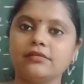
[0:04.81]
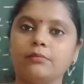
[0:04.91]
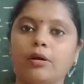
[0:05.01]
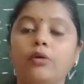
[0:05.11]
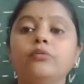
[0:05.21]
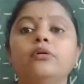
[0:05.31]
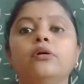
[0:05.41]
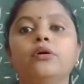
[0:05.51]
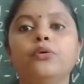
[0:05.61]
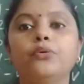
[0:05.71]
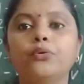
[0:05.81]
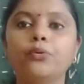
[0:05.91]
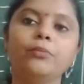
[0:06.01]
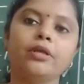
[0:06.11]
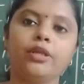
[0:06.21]
about
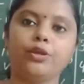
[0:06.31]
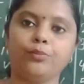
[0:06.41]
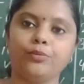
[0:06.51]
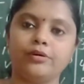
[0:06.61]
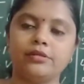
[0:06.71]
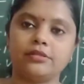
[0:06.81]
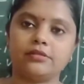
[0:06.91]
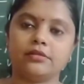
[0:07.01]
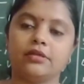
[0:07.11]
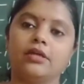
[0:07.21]
Roman numerals.